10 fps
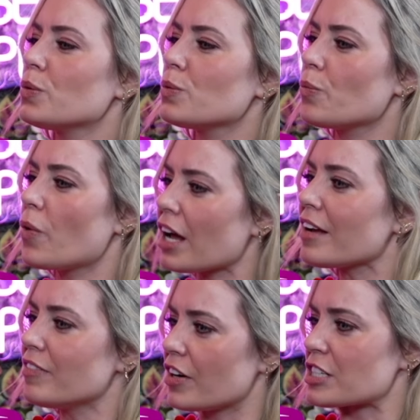what
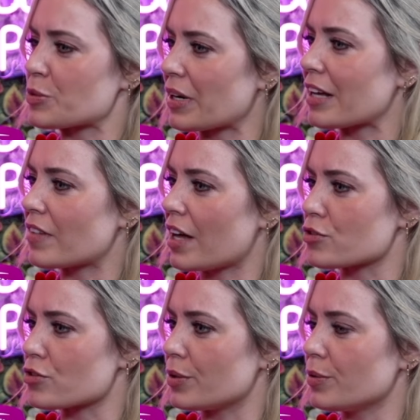I've learned and what I've gone
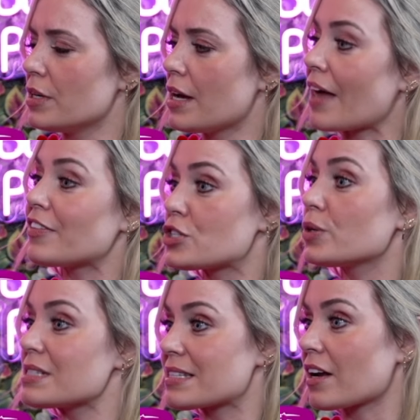through and the
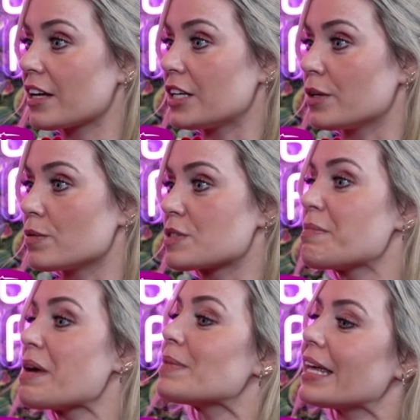tools that I use,
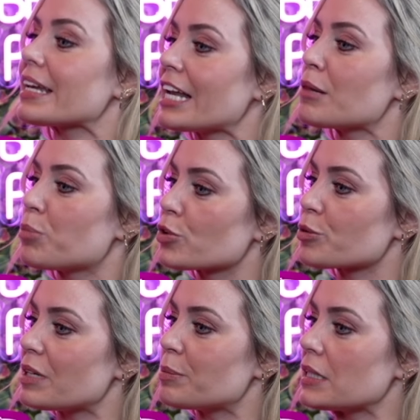maybe they can help other
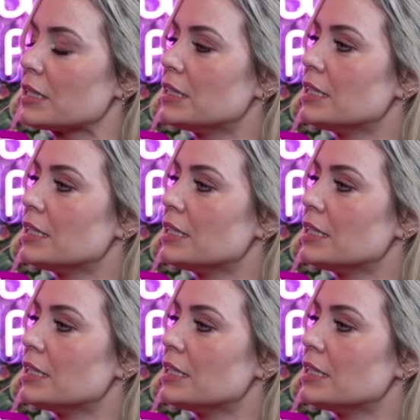people.